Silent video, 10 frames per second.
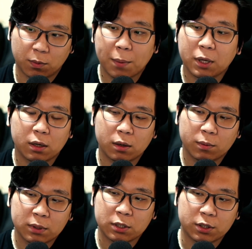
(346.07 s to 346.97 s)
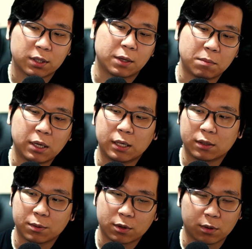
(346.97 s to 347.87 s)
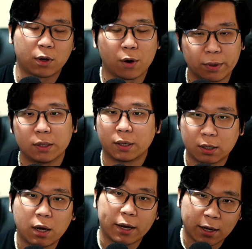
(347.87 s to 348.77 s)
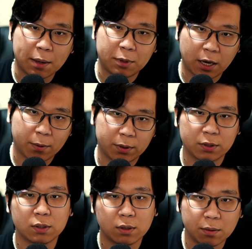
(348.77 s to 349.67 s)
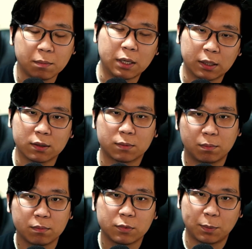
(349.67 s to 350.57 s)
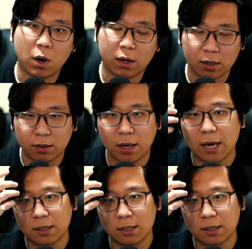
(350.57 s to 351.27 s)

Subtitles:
I mean, it wasn't just like meetings, it was also going to like client happy hours and then meetings spawn out of that.